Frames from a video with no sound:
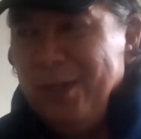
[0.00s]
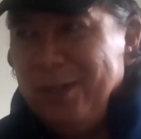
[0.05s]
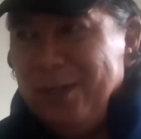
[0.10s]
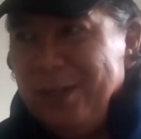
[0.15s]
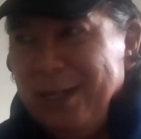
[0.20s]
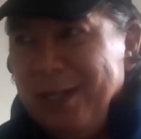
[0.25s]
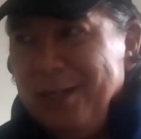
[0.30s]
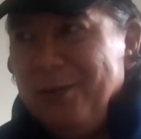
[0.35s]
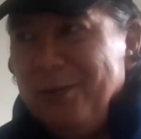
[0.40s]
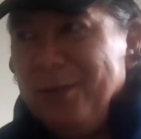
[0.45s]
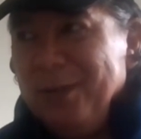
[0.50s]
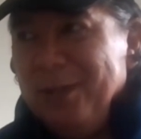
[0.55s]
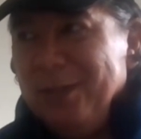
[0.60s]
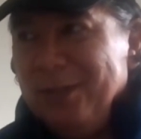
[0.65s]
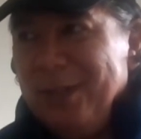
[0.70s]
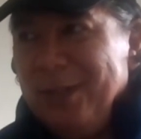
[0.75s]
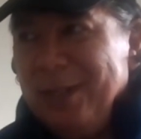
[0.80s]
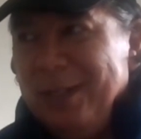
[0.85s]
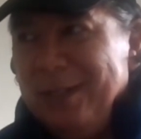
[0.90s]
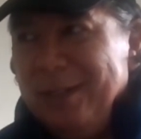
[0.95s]
with
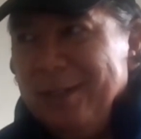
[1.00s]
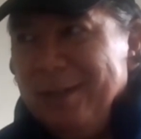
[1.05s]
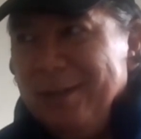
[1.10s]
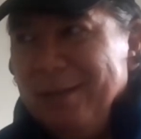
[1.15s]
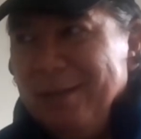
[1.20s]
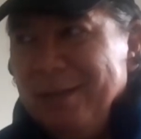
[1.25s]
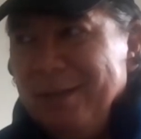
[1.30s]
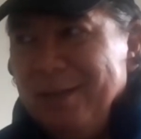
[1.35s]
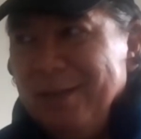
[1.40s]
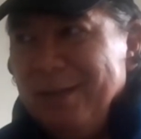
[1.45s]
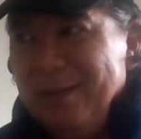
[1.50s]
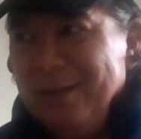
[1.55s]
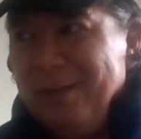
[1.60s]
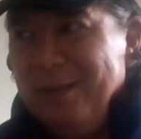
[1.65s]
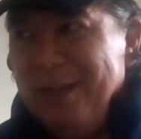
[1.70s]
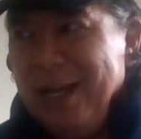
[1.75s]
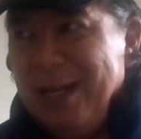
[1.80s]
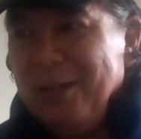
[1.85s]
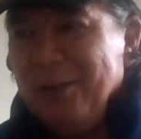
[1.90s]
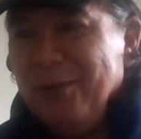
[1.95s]
interest in
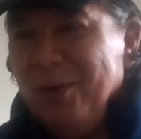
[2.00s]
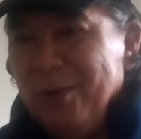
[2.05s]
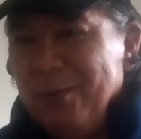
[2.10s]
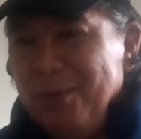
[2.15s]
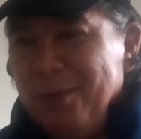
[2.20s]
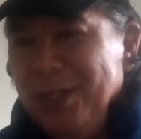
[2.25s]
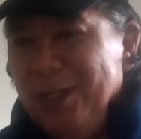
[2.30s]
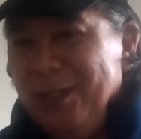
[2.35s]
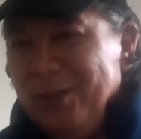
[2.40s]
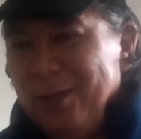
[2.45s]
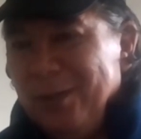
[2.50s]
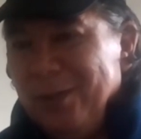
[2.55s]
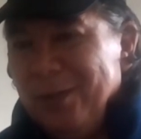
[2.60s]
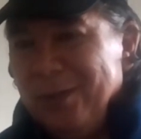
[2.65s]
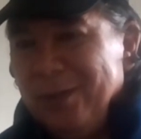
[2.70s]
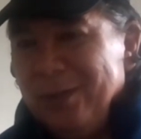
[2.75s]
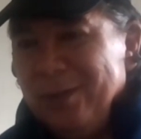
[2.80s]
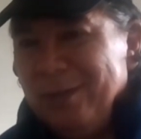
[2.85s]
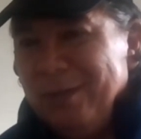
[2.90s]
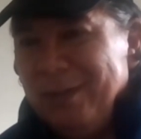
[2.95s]
natural
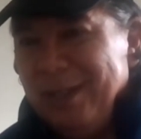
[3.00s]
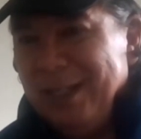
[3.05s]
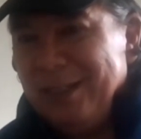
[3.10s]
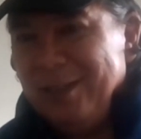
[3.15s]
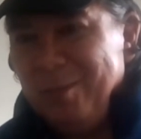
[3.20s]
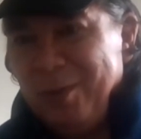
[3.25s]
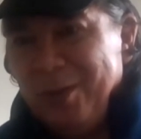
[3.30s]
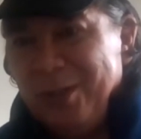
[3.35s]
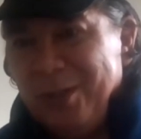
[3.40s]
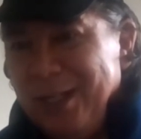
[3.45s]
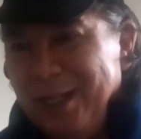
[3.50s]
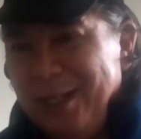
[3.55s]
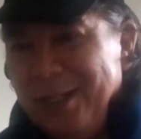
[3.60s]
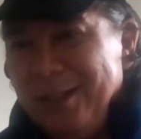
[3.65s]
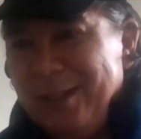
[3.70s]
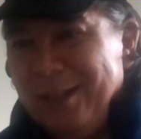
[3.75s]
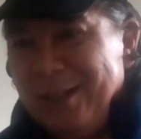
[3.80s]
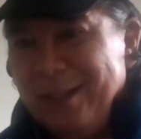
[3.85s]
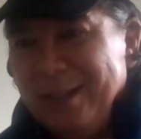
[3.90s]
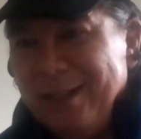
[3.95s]
resource
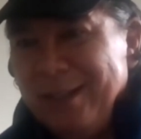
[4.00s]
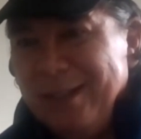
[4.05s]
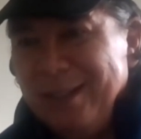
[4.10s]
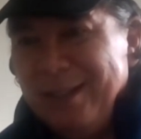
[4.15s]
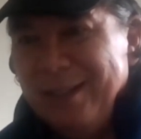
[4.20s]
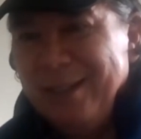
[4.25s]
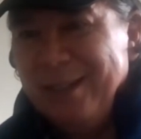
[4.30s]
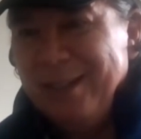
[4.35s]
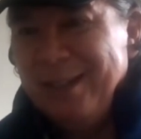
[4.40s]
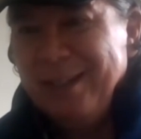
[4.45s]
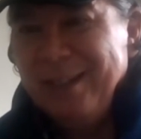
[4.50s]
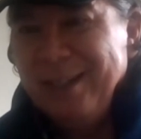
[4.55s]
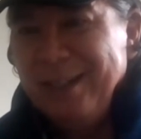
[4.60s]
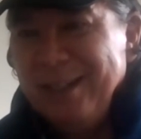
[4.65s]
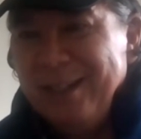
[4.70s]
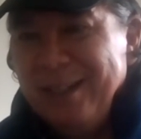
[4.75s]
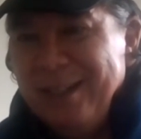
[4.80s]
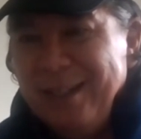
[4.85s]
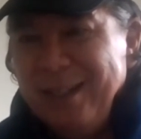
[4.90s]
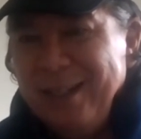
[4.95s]
exploitation.
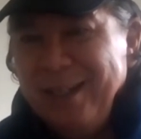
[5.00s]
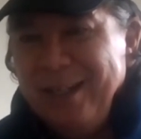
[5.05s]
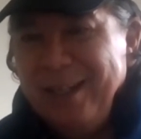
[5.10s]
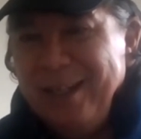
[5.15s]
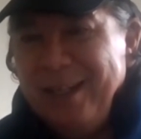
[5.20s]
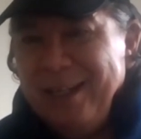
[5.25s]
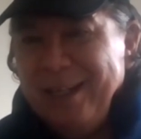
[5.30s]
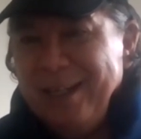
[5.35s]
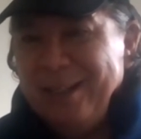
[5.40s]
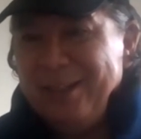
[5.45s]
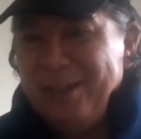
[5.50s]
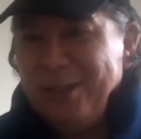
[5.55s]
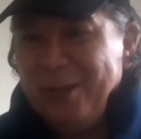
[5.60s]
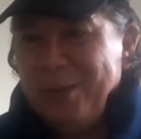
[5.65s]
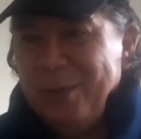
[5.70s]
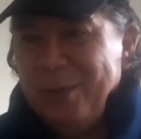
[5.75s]
And